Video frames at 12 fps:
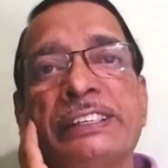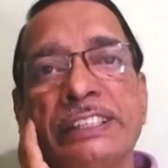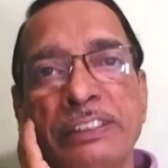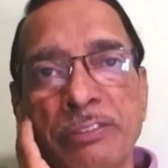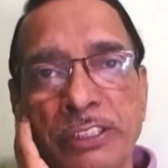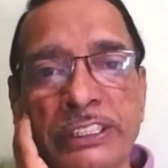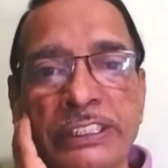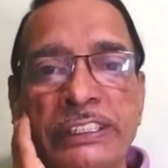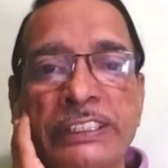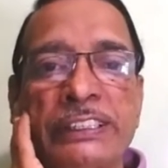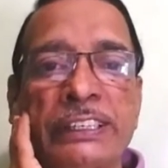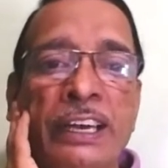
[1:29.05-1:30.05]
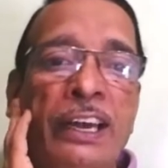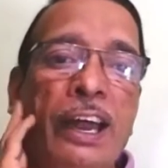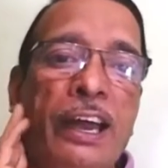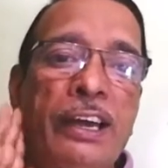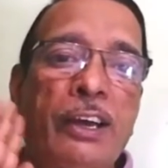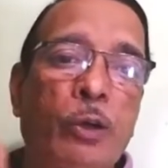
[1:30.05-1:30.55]
the workers,
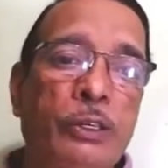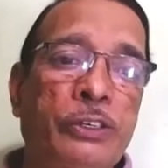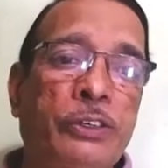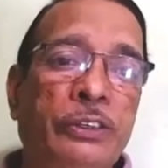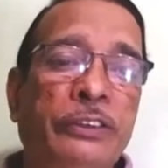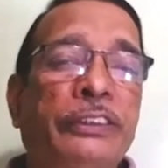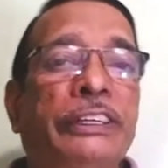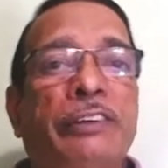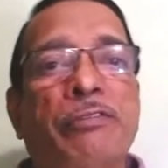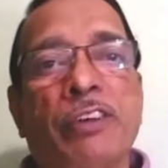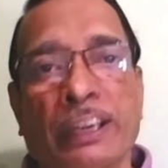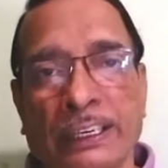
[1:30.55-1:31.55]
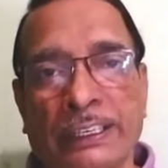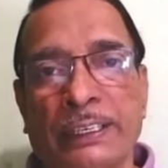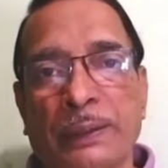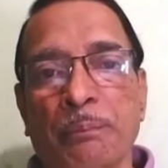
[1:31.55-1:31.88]
and also the work.